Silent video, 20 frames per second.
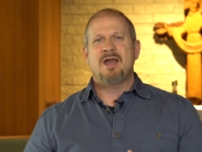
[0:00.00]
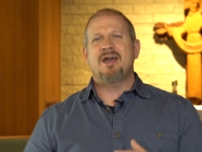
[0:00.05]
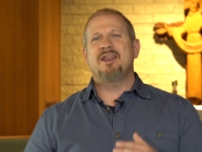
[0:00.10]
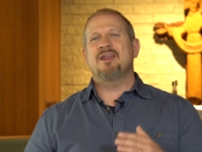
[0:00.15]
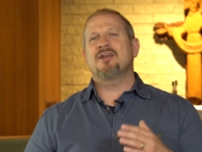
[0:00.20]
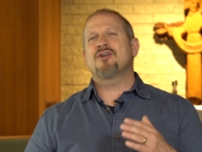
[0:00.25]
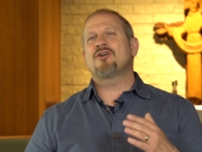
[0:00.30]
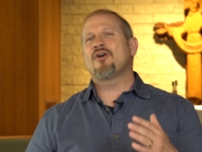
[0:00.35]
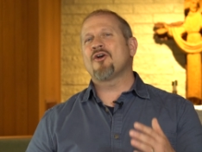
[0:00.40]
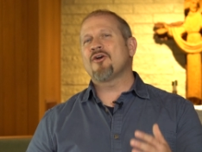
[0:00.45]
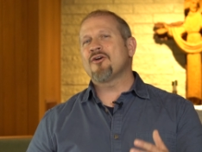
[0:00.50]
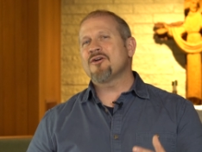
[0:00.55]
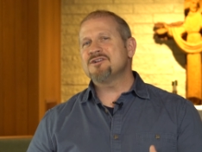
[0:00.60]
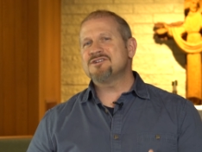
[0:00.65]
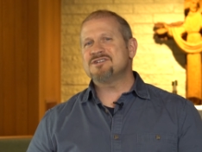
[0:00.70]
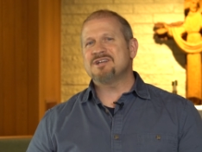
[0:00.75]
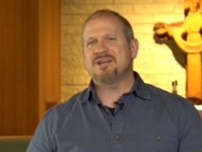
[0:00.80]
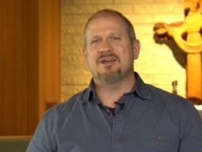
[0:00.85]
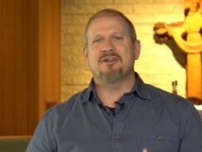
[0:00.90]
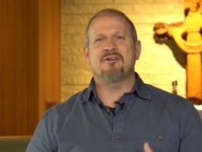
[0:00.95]
and
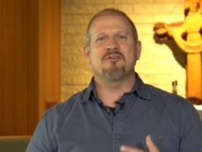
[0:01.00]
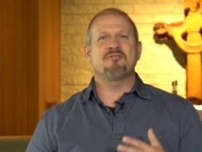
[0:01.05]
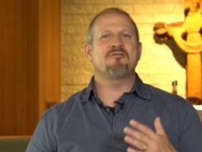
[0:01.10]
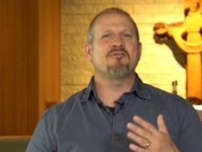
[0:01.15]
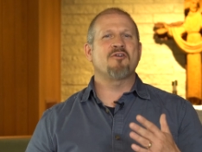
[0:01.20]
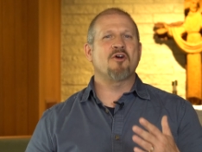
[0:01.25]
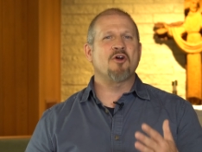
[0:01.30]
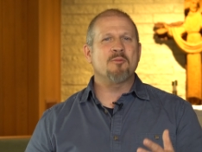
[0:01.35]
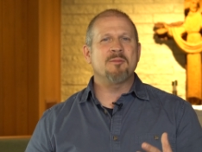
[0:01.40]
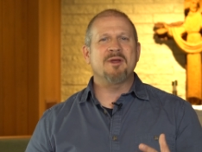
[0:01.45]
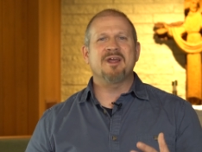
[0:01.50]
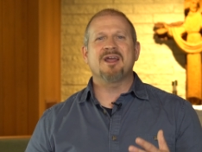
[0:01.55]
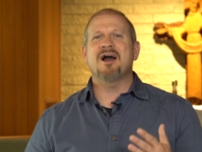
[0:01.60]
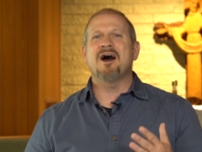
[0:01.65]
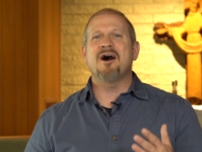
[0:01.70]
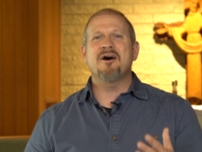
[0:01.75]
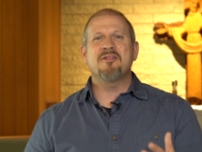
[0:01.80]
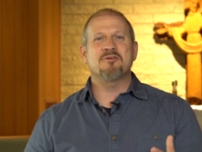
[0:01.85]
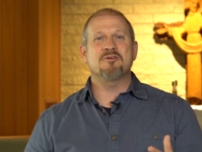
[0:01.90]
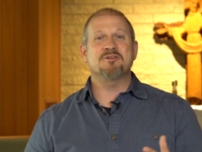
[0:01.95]
encouraging and affirming
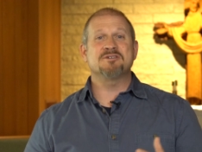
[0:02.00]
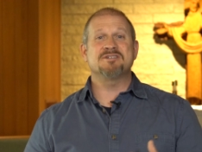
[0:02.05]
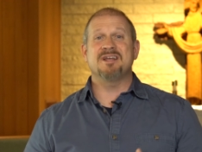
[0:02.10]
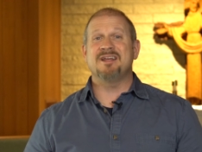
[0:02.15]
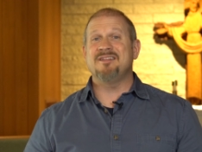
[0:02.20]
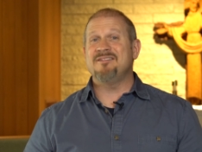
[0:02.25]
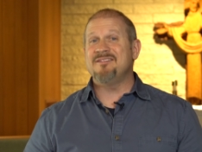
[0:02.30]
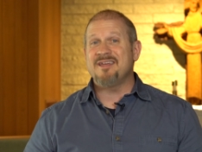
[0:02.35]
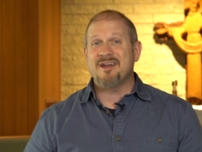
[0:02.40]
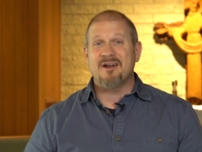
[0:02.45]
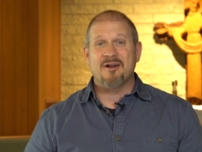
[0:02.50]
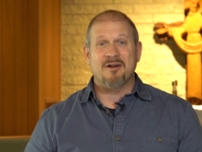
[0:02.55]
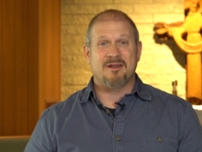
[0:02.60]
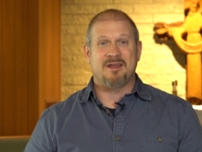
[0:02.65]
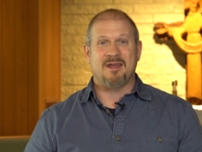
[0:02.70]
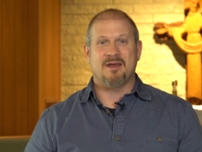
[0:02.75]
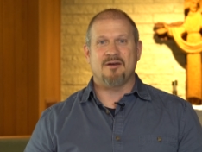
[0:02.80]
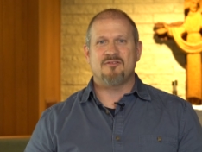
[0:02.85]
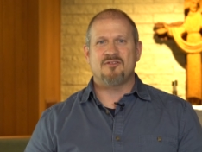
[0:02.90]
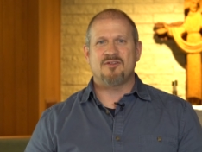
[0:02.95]
others in their
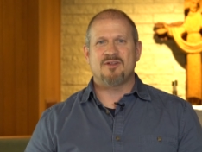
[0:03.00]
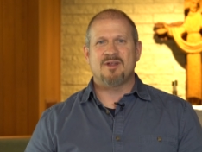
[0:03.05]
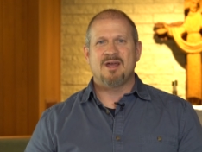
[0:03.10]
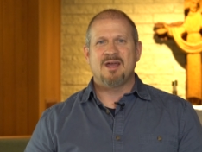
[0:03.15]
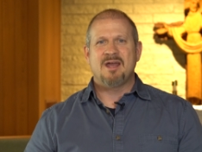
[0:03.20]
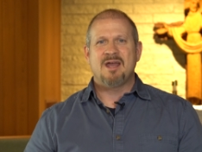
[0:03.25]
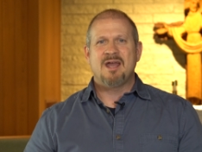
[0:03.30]
gifts,